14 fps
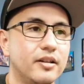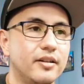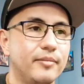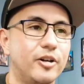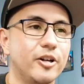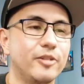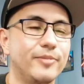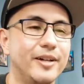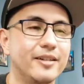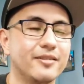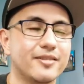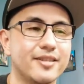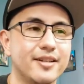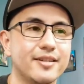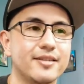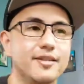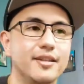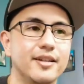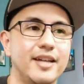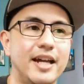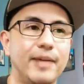Mario Baylor says
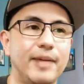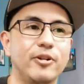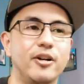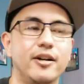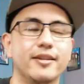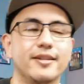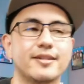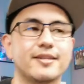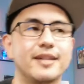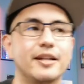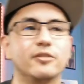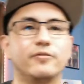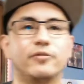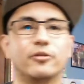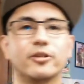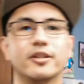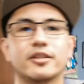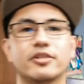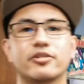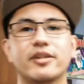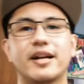the camera on the Stylo 4
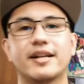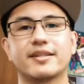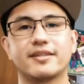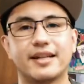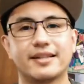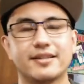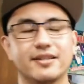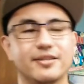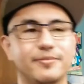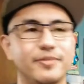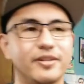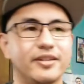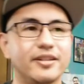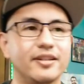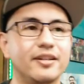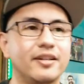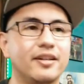is trash, and that's his opinion.